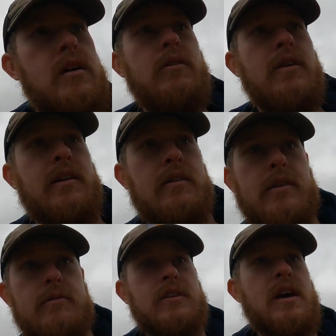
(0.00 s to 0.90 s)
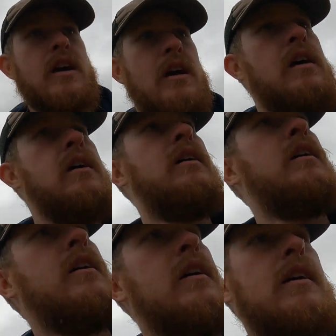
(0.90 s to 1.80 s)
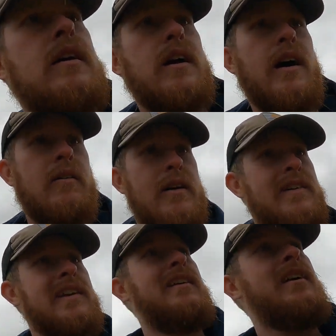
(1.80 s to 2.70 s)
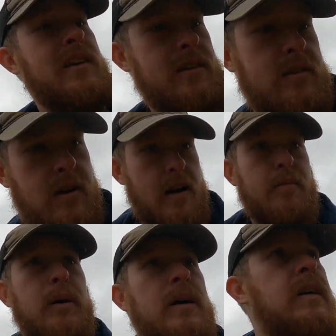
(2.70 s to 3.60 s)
Who the hell knows? I don't have anything in the trap,